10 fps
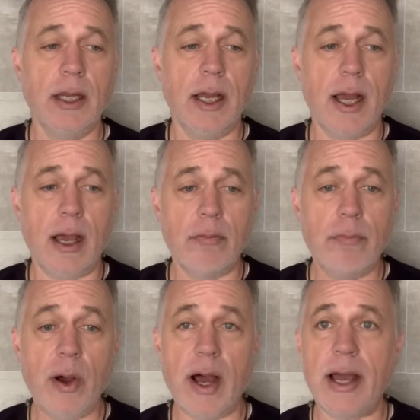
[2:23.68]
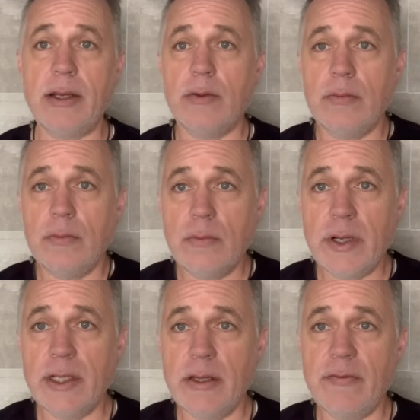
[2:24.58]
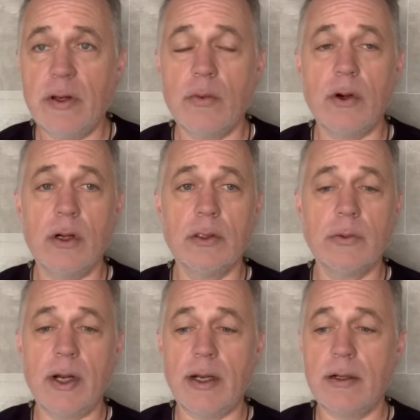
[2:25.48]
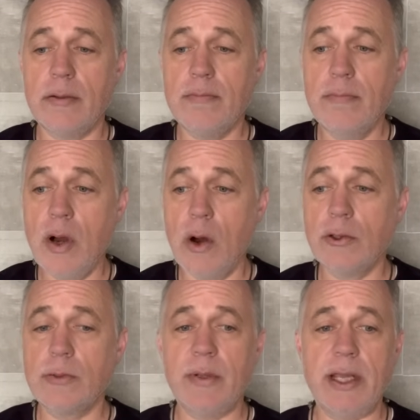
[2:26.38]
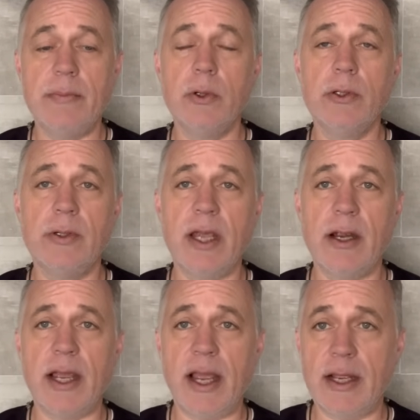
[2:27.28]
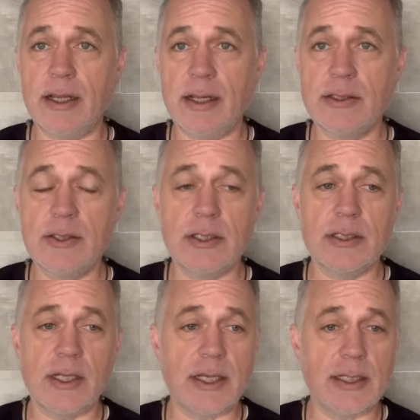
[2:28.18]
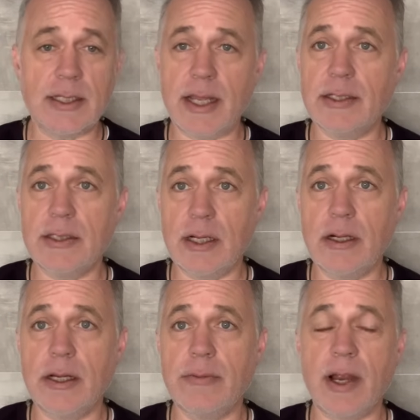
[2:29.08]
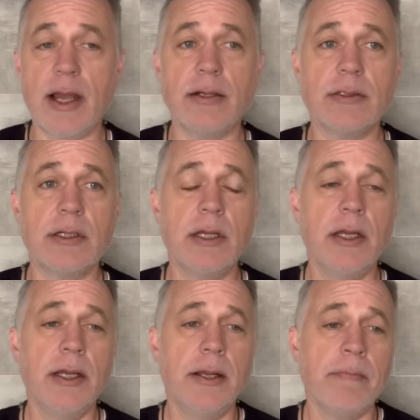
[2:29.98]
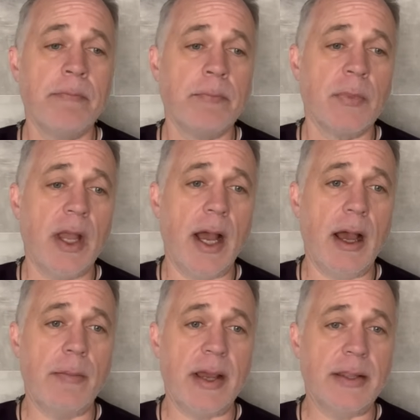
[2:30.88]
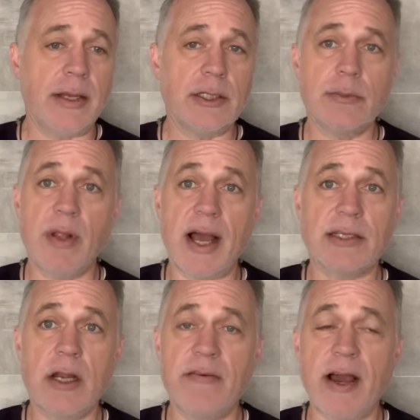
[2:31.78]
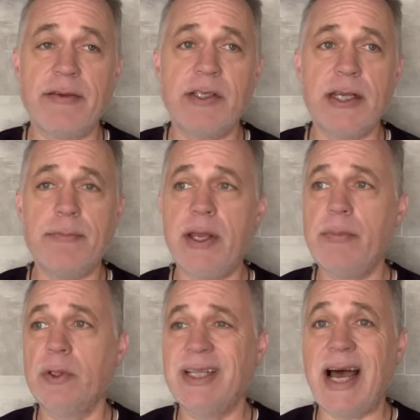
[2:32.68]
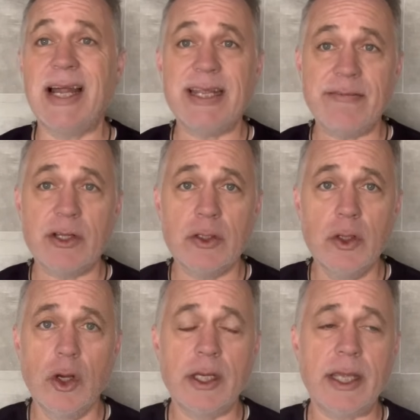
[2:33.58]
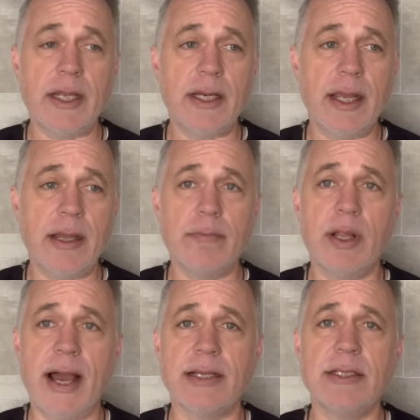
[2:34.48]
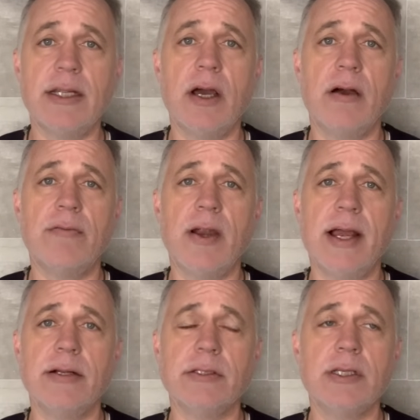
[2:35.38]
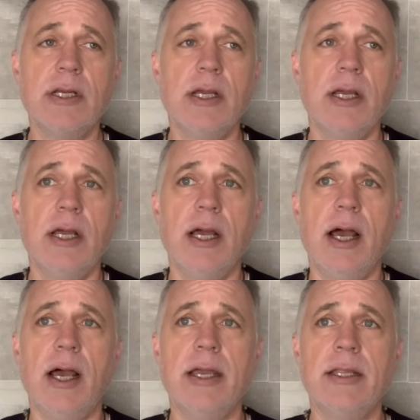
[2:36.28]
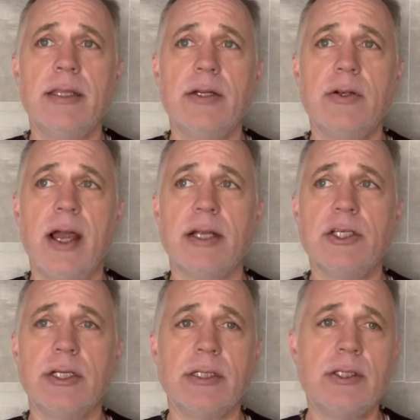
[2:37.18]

Uh, but we live in a world where most people who carry handguns just think it takes thirty rounds. Um, and they're just blasting off. I've seen people not even looking and blasting off rounds uh, in the direction.